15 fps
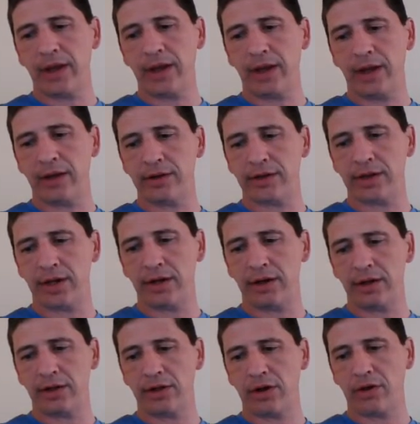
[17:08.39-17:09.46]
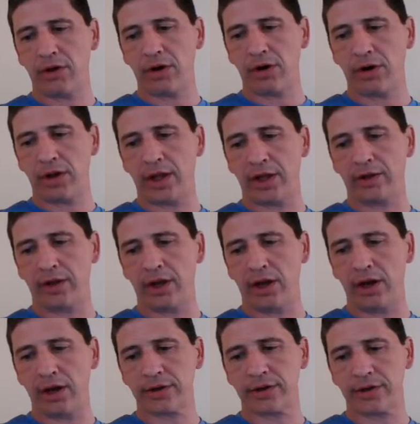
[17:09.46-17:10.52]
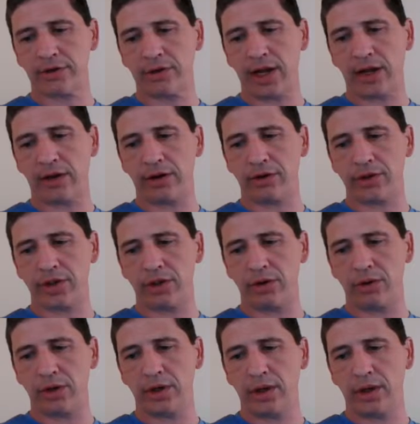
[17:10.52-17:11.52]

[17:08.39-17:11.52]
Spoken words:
and there are like Deoxys are down here too.